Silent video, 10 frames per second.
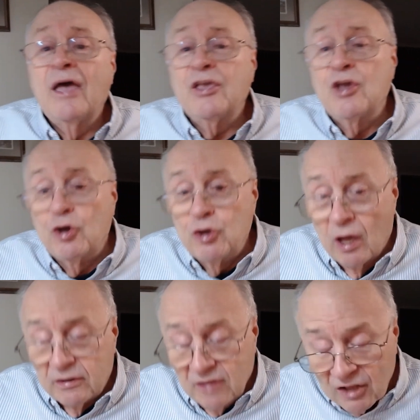
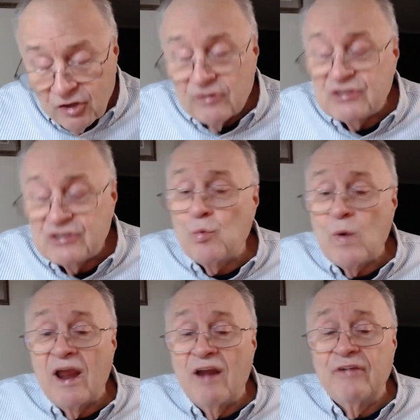A doctor is
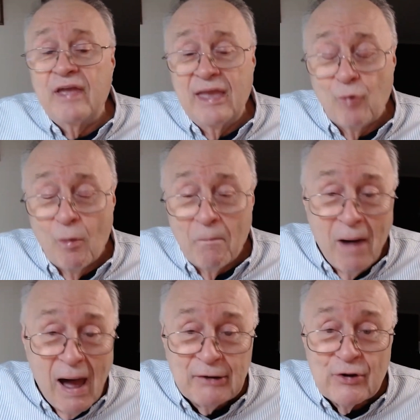aware of it. He will
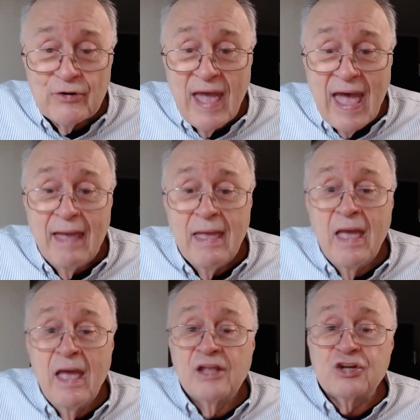monitor that.
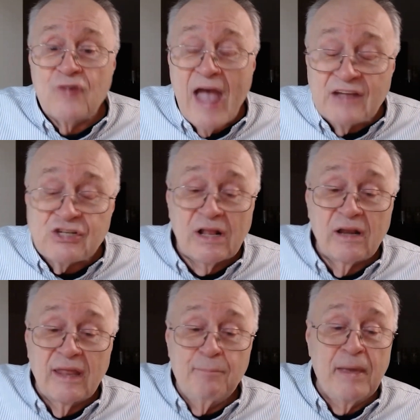
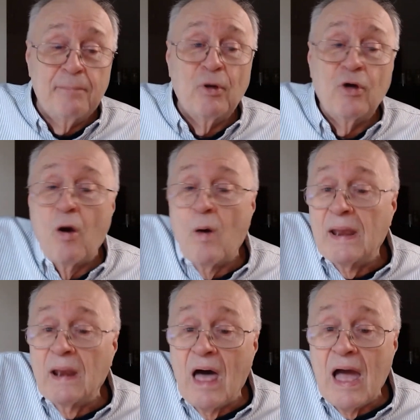Tragically, people go
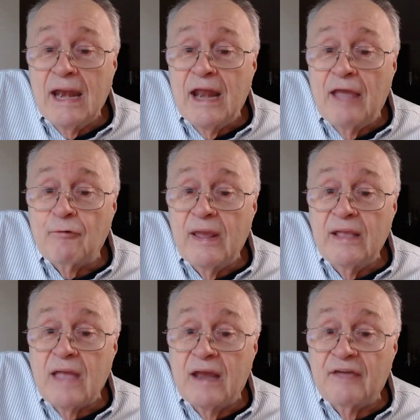online and they
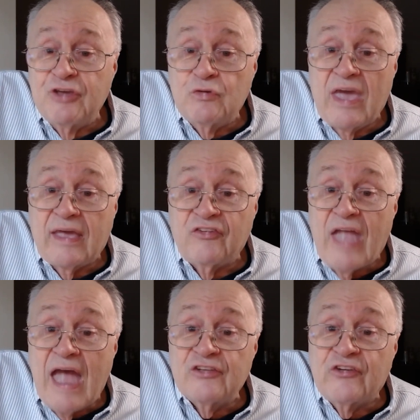read that if you take a
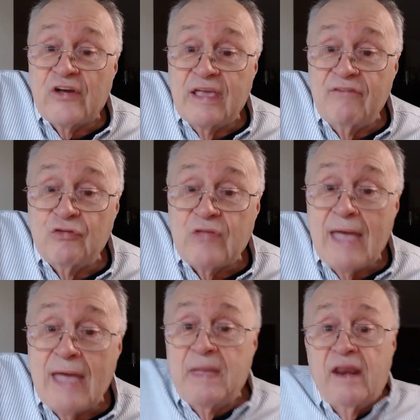statin, it's going to give you
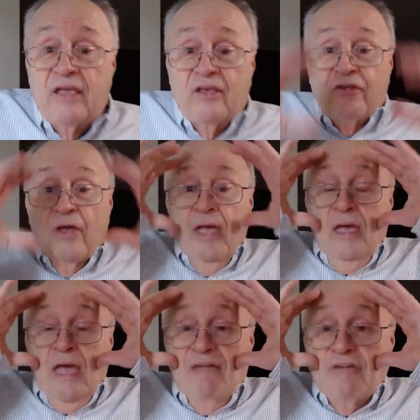diabetes.
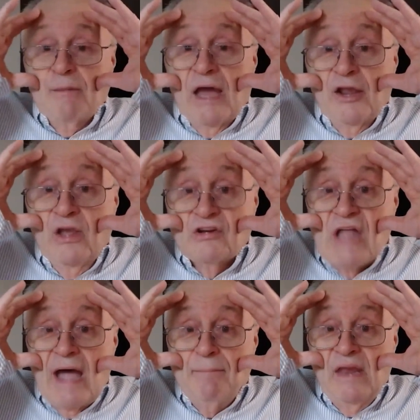Everybody who hears
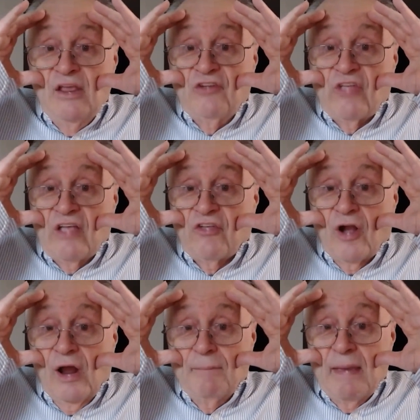diabetes thinks they're
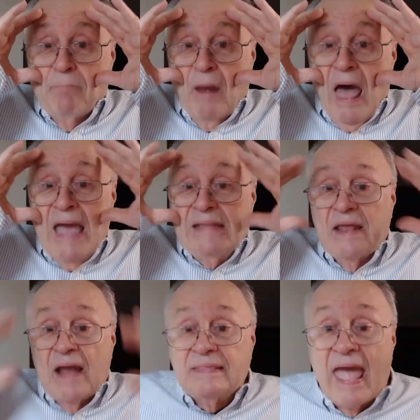going to be blind
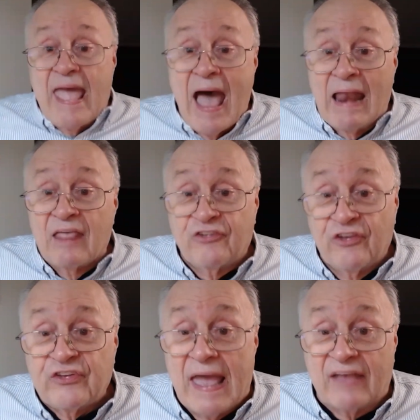and on
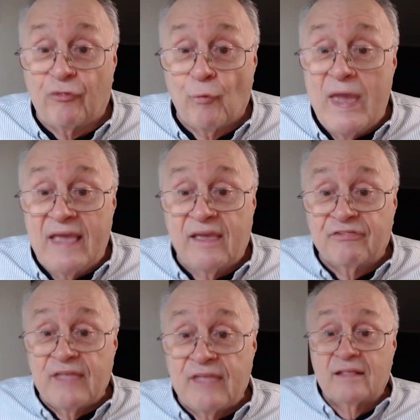dialysis next week
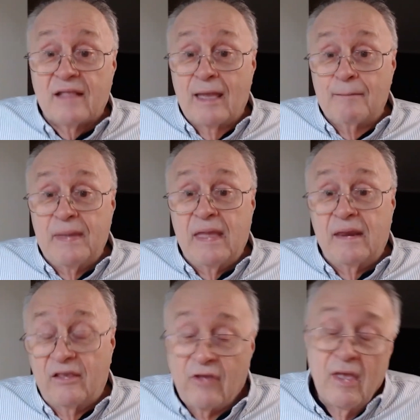if they get
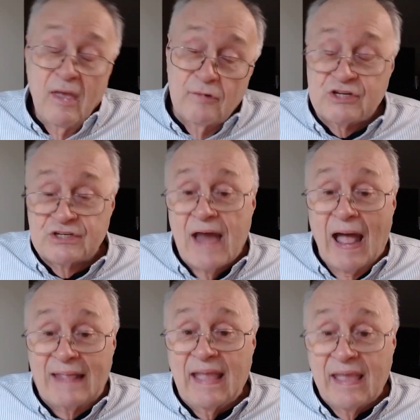diabetes, which is
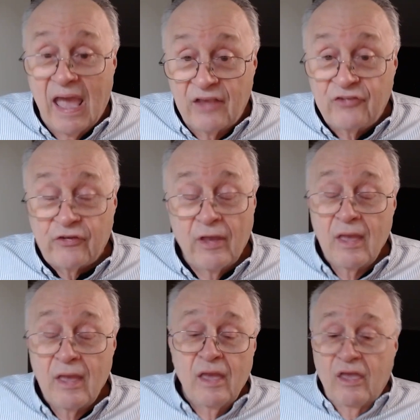not the case.
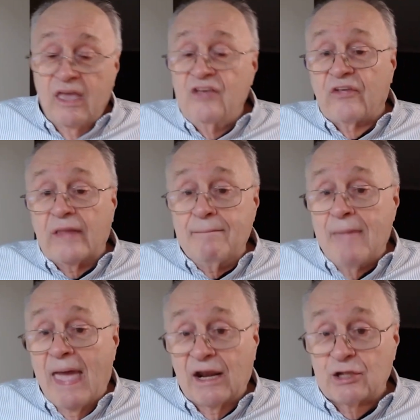Easily
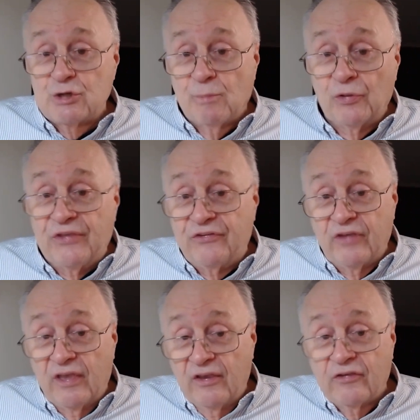manageable
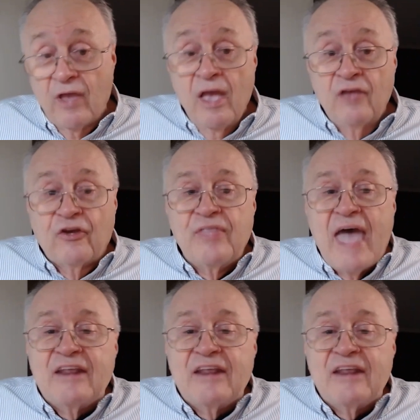disease. So
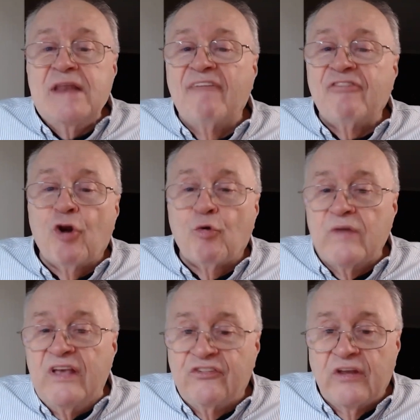that is never a
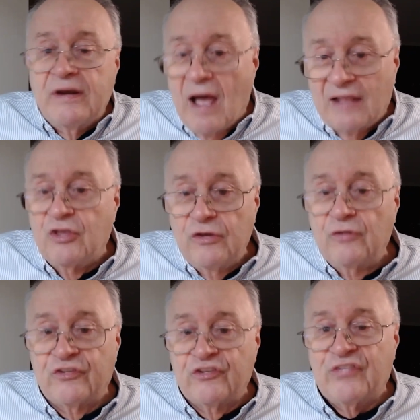reason not to
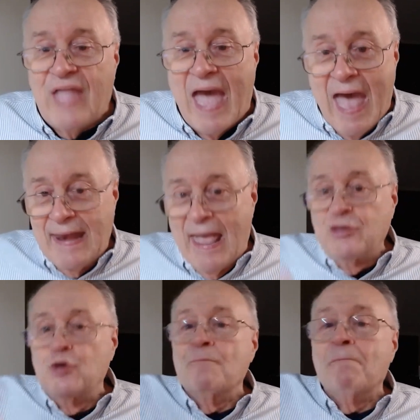use a statin,
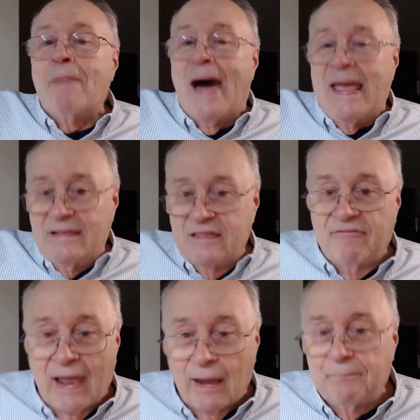that you might
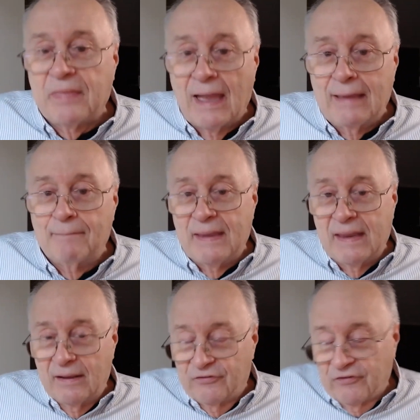develop
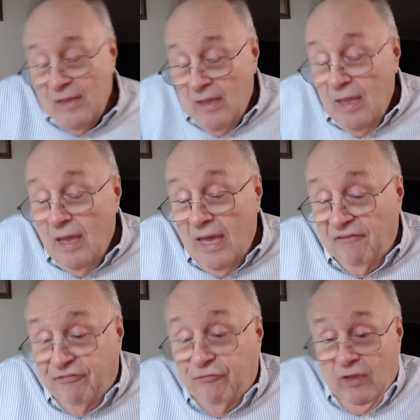diabetes.
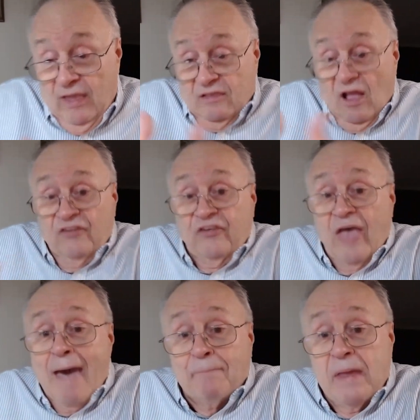If it does
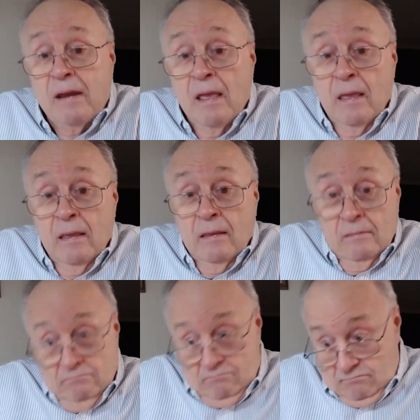happen,
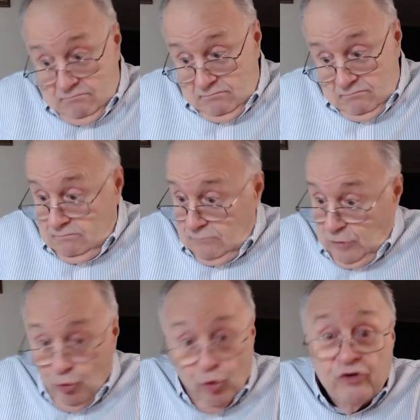
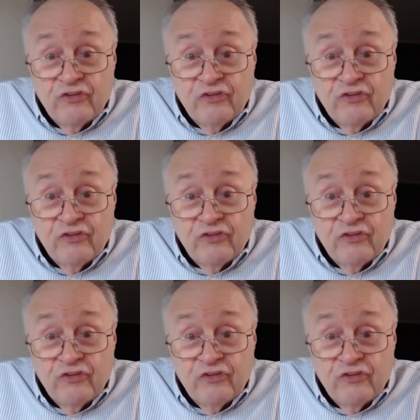you could